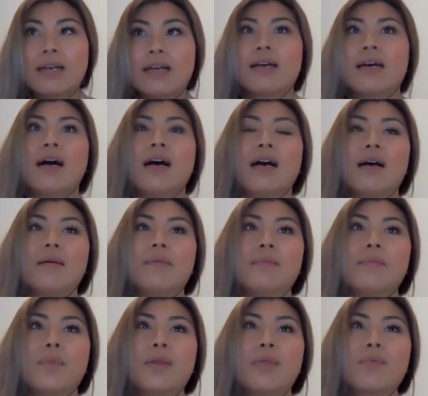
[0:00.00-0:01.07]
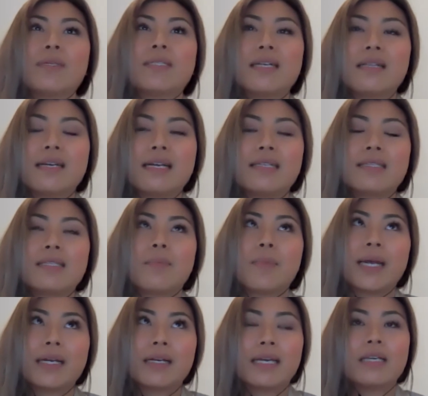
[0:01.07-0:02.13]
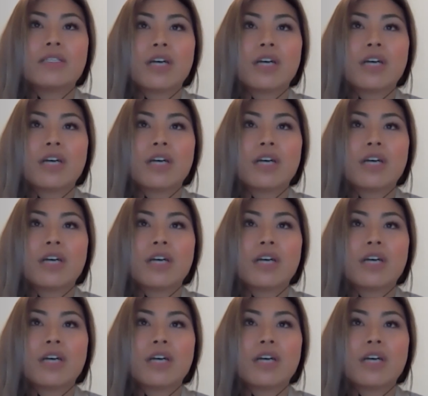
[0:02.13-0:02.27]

with resilience, the big key